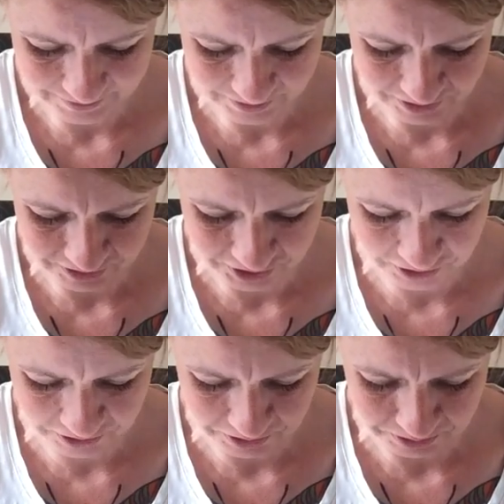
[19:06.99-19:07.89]
can't show
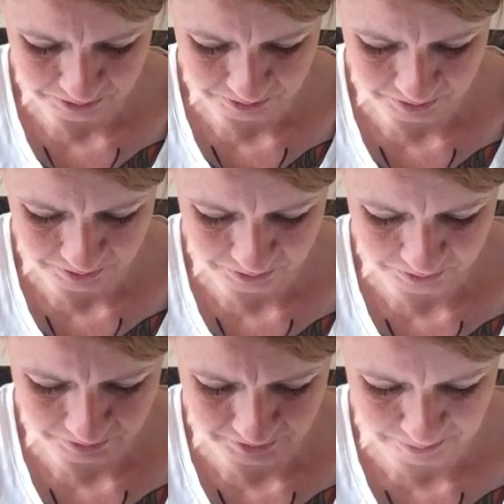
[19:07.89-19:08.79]
you those
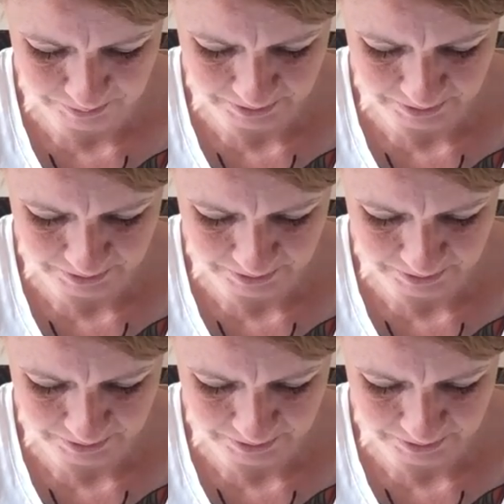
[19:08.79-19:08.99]
because they're